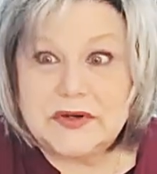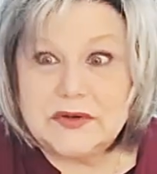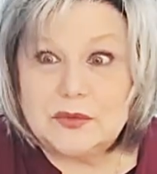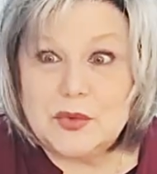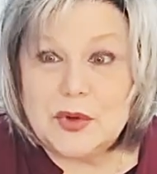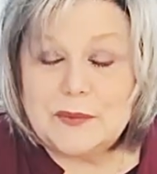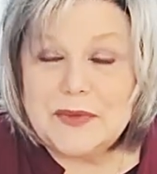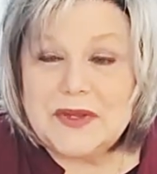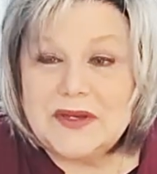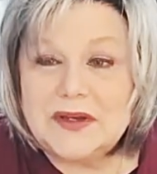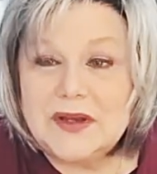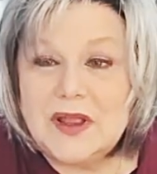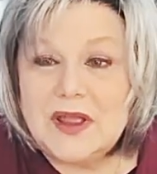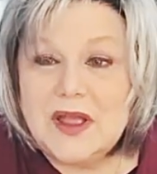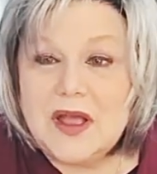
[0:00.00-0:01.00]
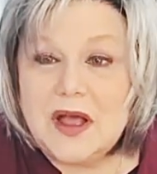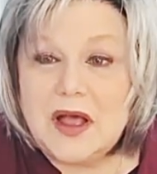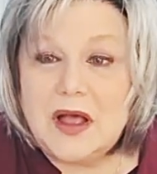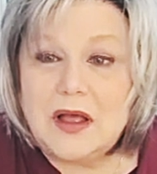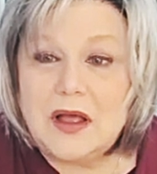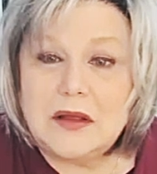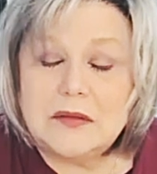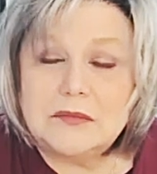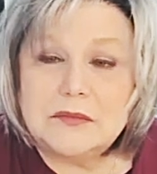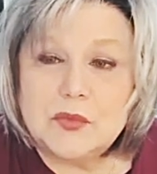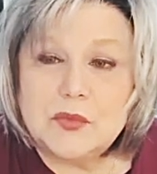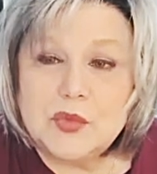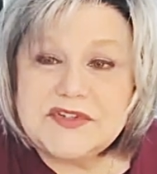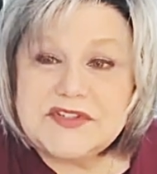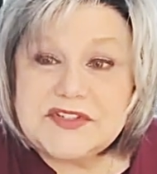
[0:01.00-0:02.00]
Wonder Woman,
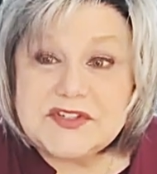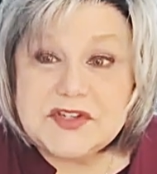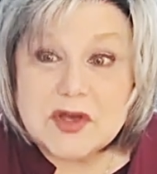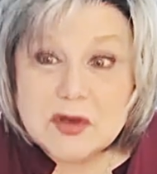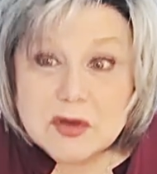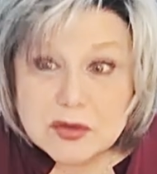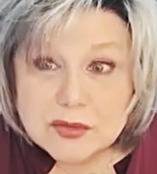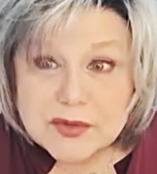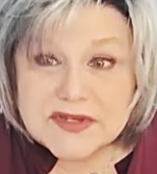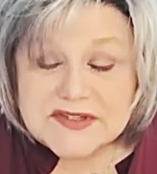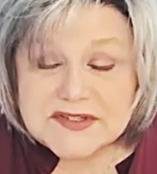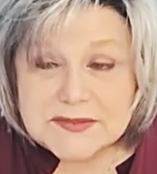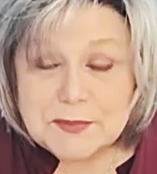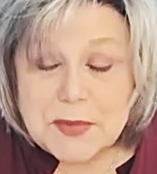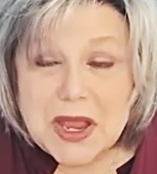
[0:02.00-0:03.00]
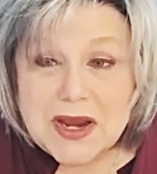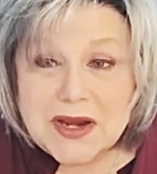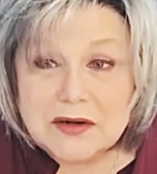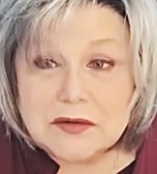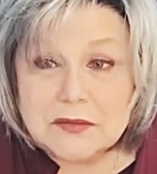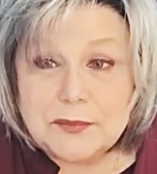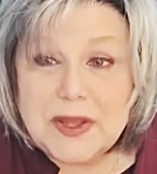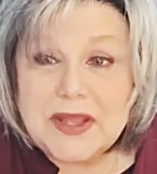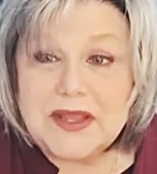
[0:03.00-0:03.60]
was so inspired